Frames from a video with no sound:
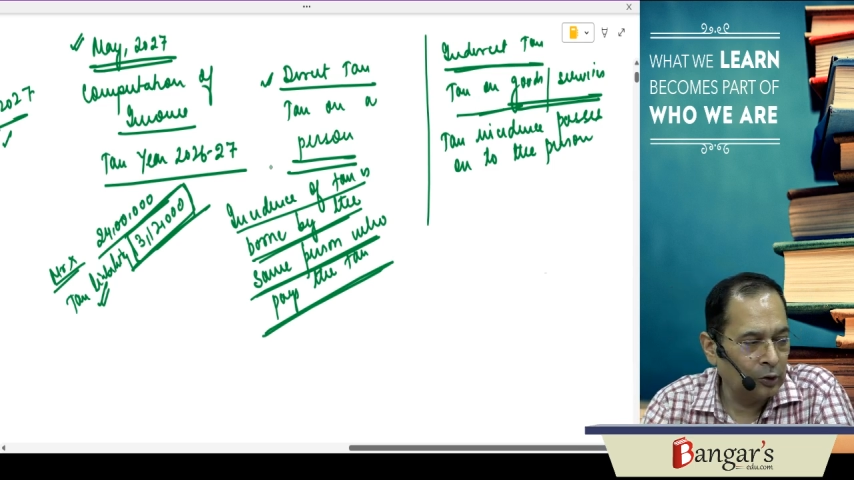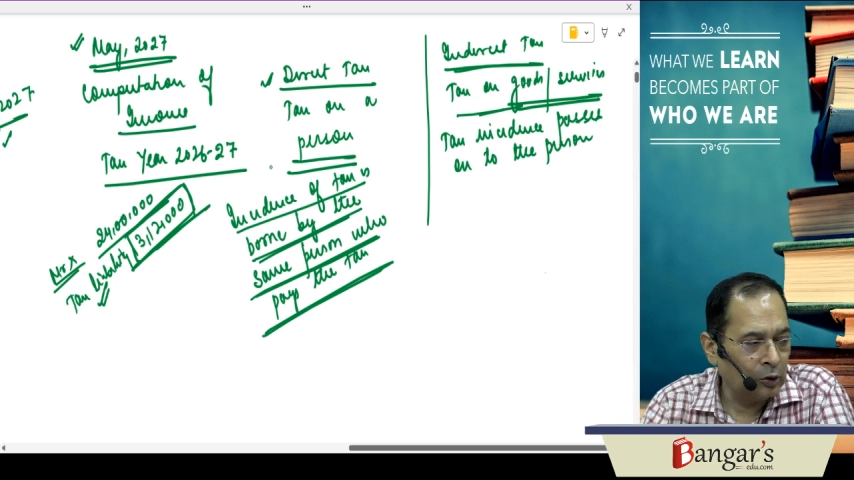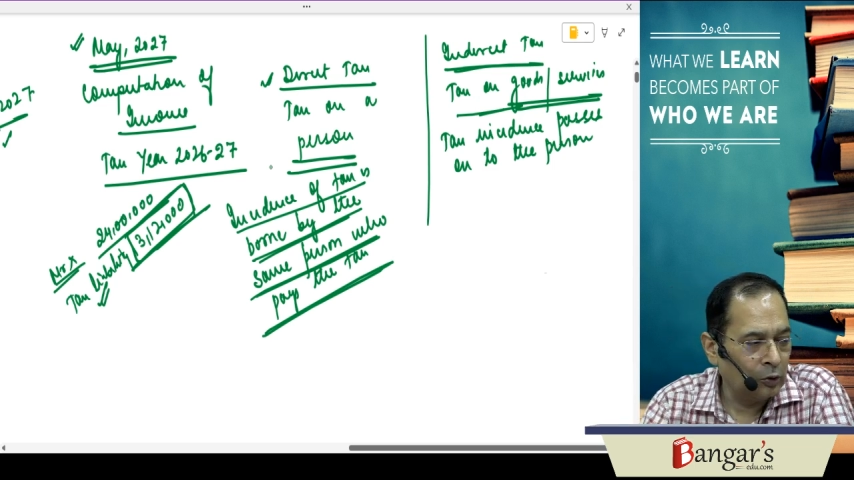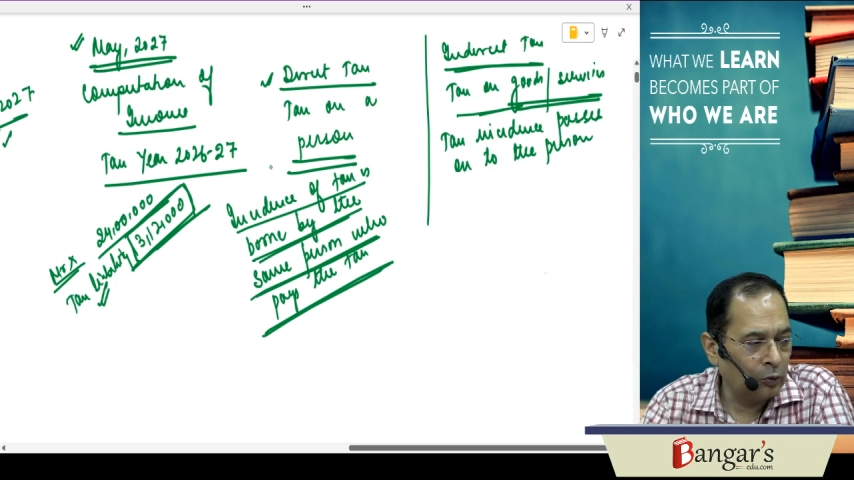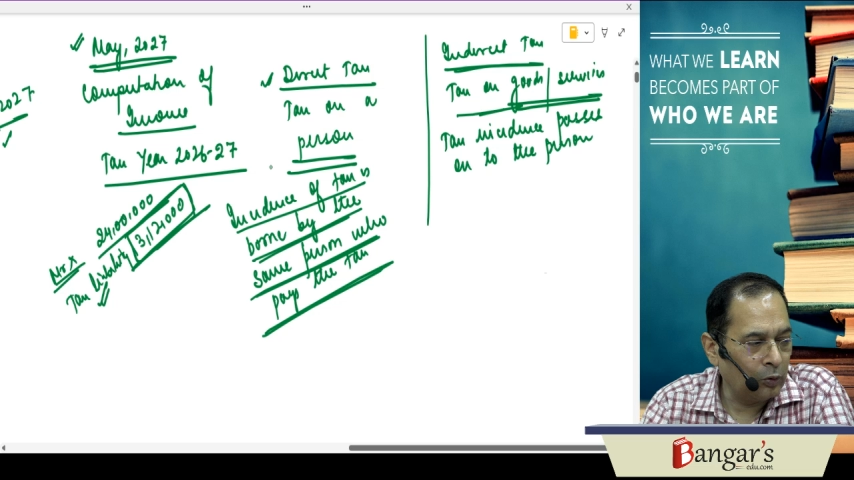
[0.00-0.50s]

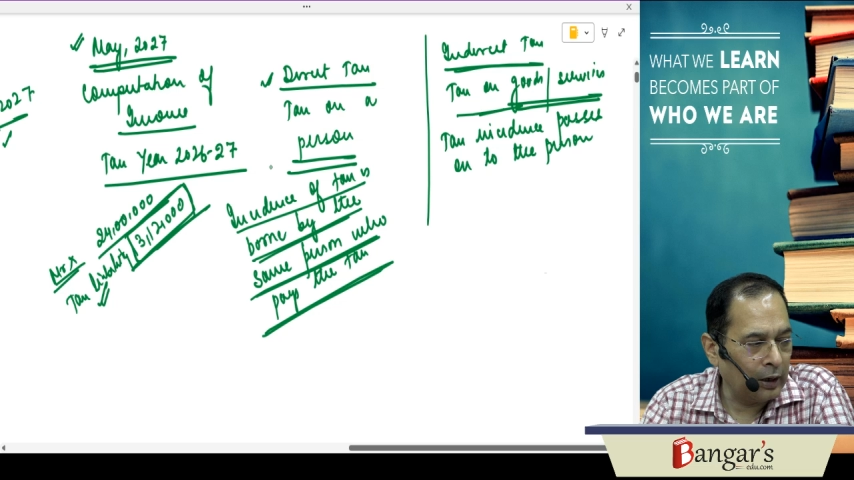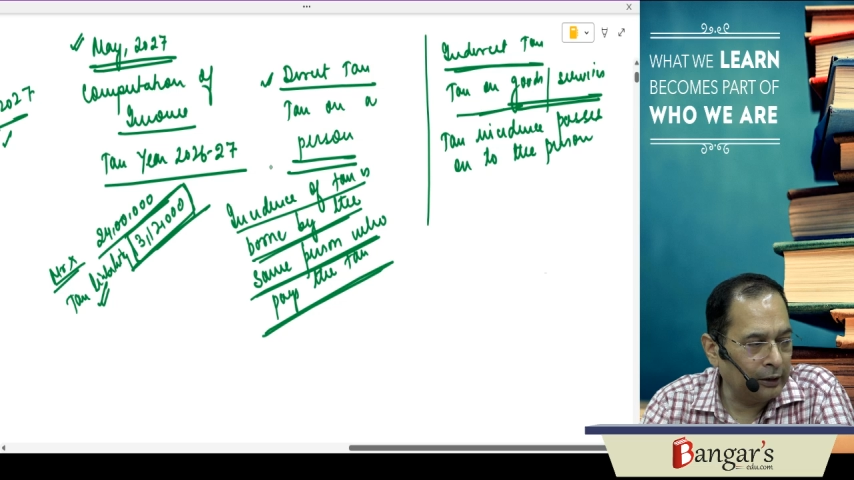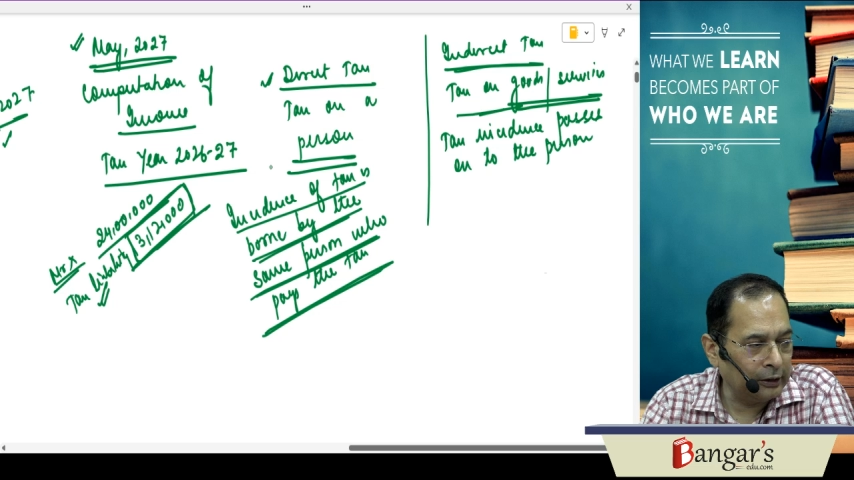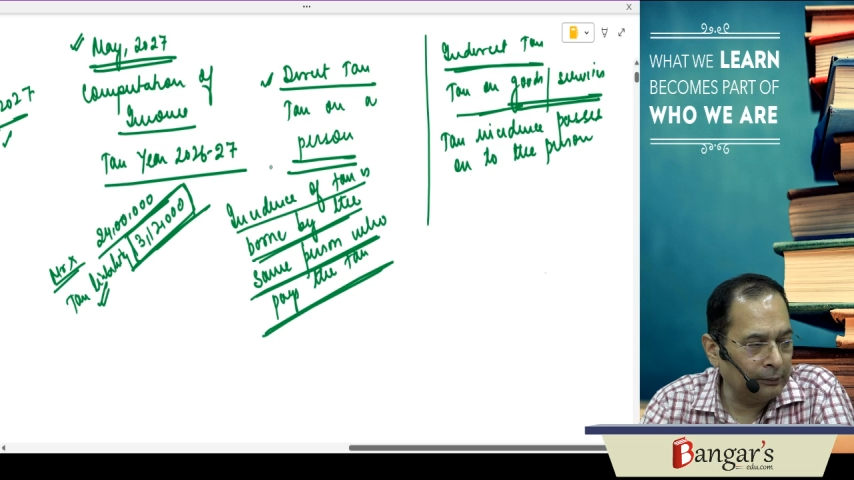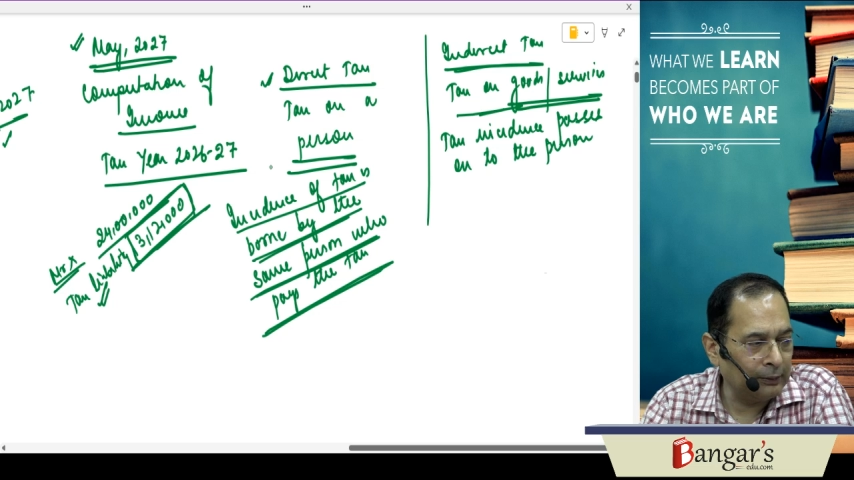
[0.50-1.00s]
who
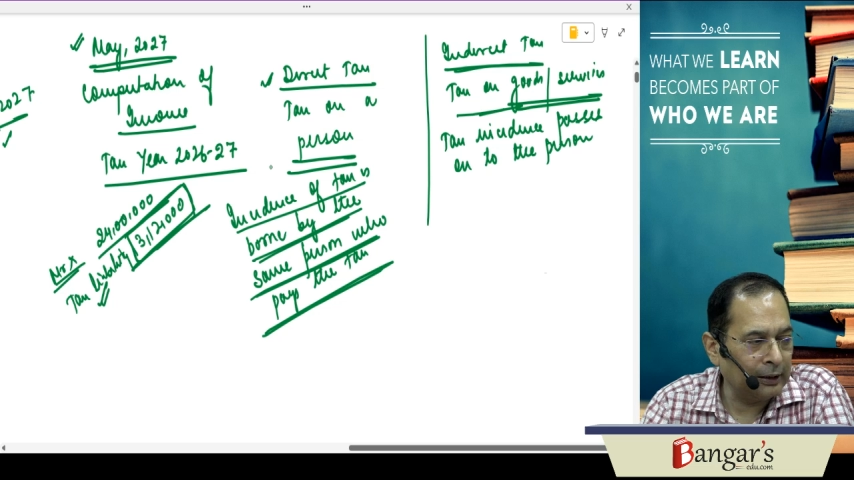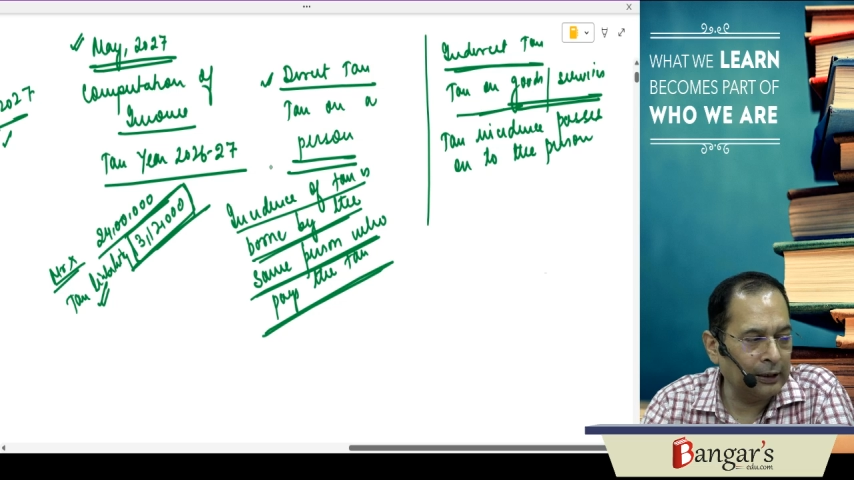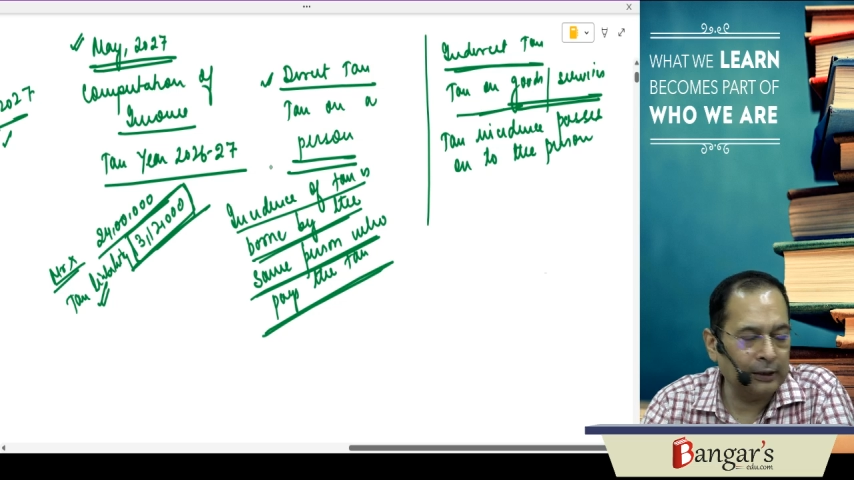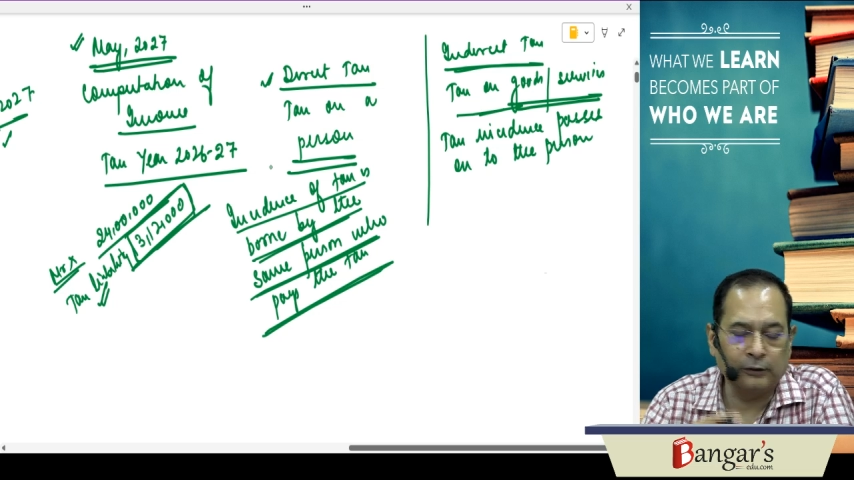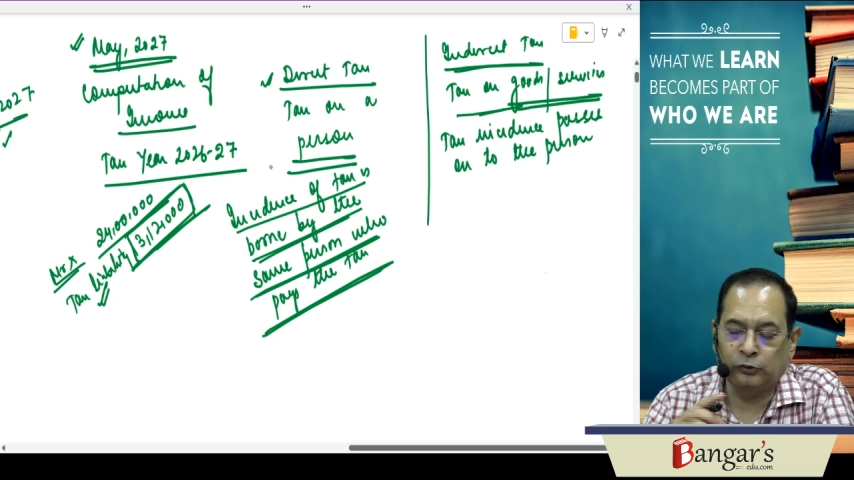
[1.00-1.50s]
ultimately
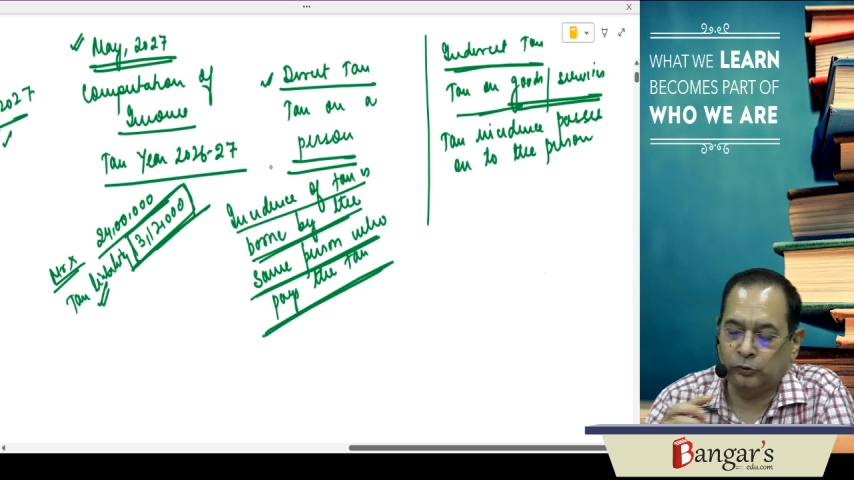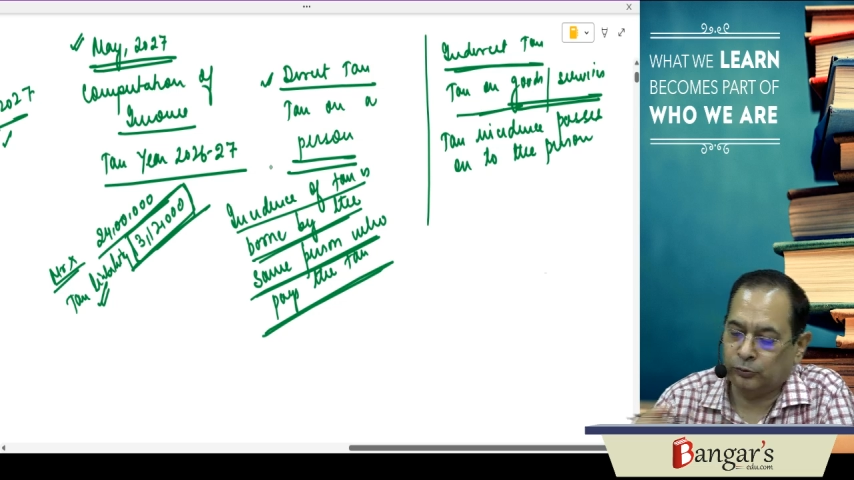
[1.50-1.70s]
consumes